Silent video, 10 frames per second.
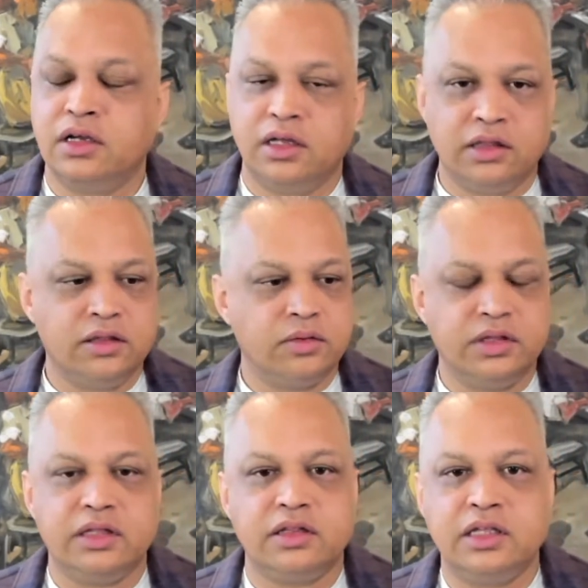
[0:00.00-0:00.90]

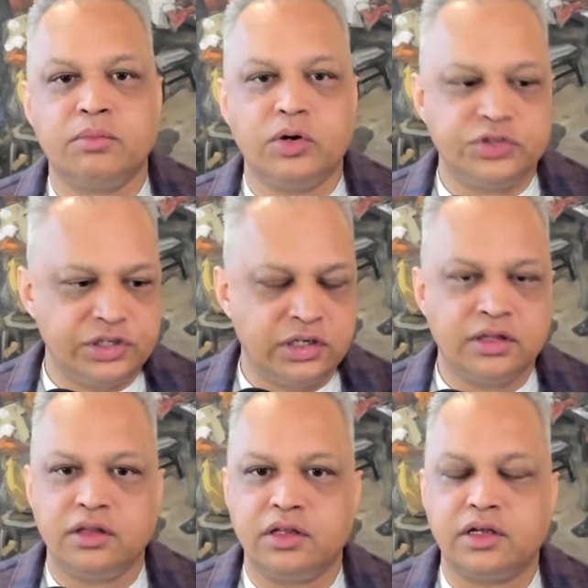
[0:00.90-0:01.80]
the
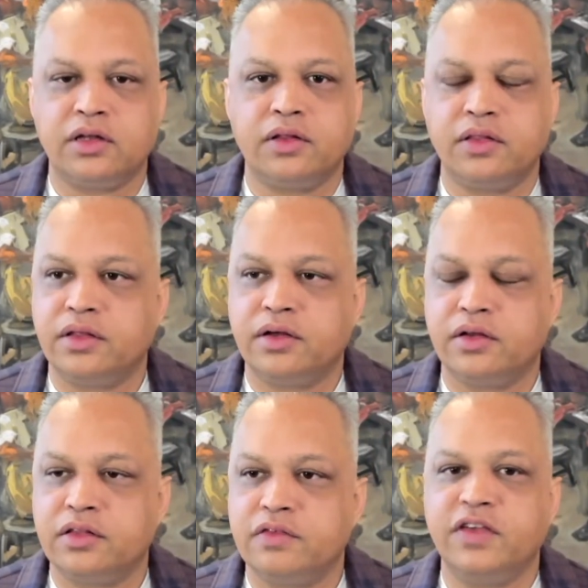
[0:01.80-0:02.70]
emotion, the
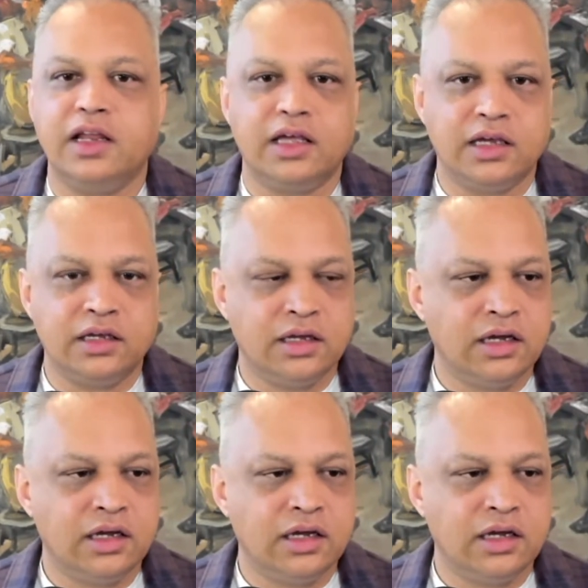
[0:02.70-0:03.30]
feeling,